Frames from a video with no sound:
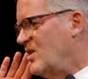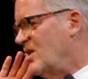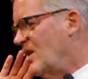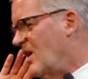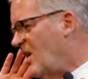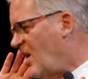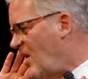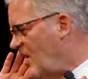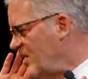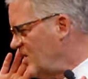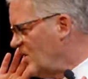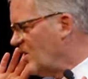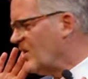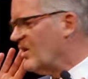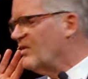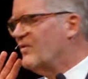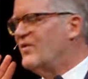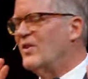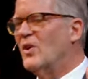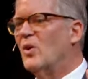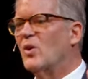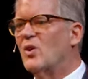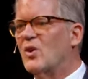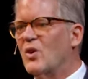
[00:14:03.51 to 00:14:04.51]
you know, you're going
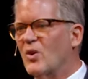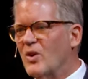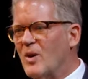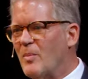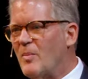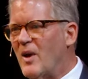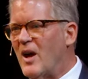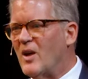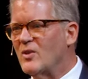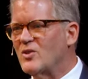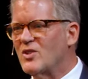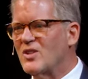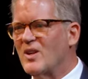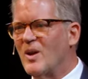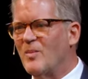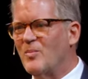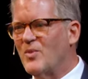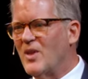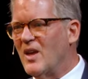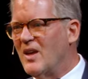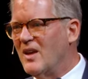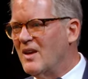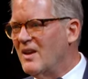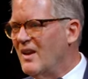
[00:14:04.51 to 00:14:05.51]
to feel good about
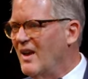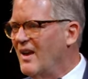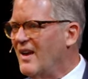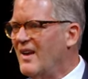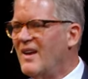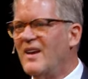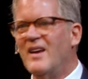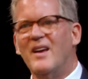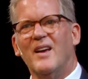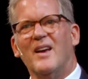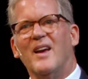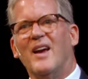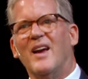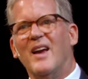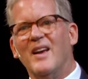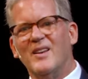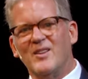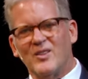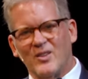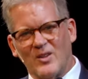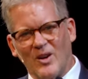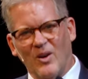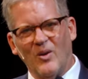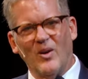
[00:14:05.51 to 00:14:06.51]
something,
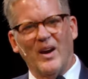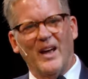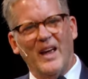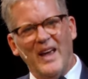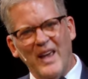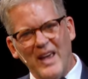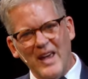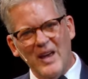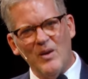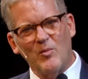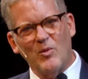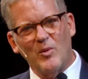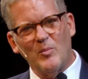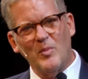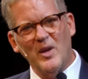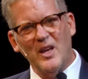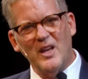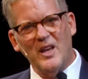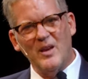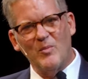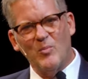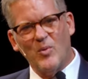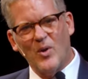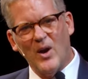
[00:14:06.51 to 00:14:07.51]
and you go, "Hey, we're making